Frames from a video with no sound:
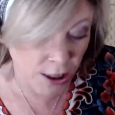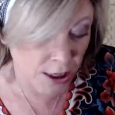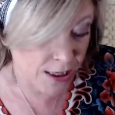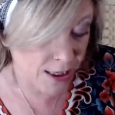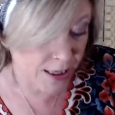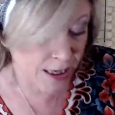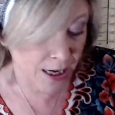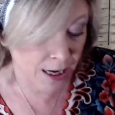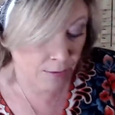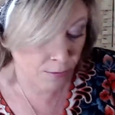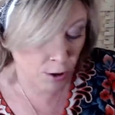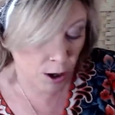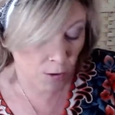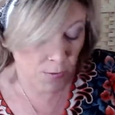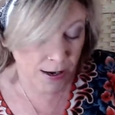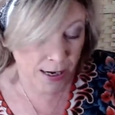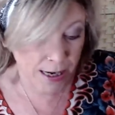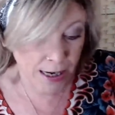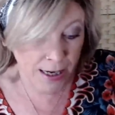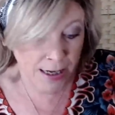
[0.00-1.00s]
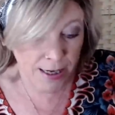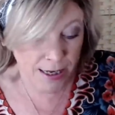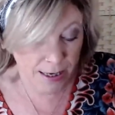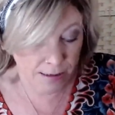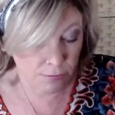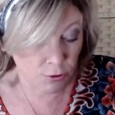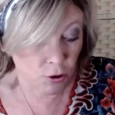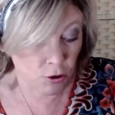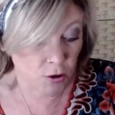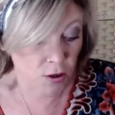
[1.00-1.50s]
you to keep going,
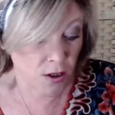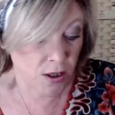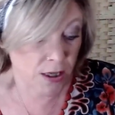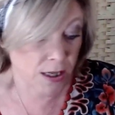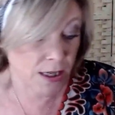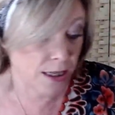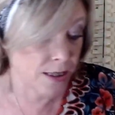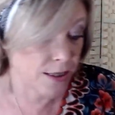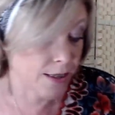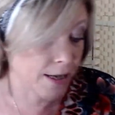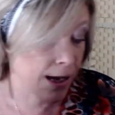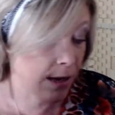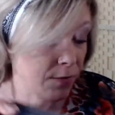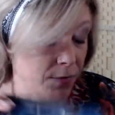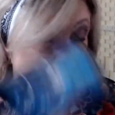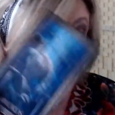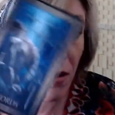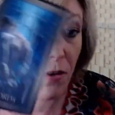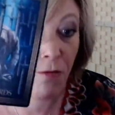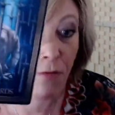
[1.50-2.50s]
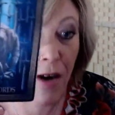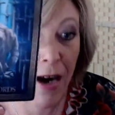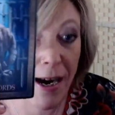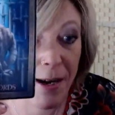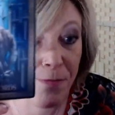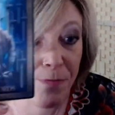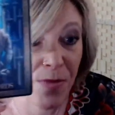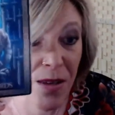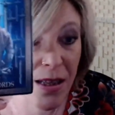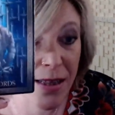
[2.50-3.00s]
keep trusting yourself,
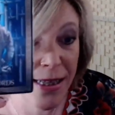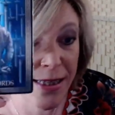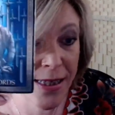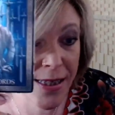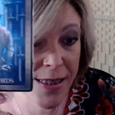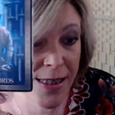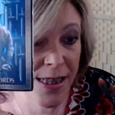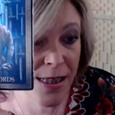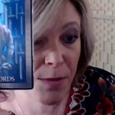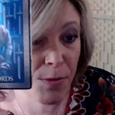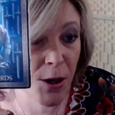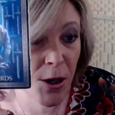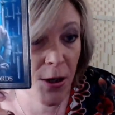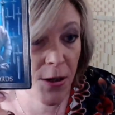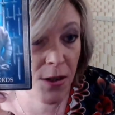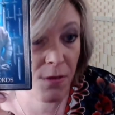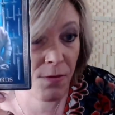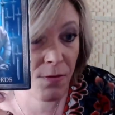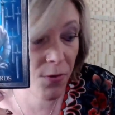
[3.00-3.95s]
right? This is this person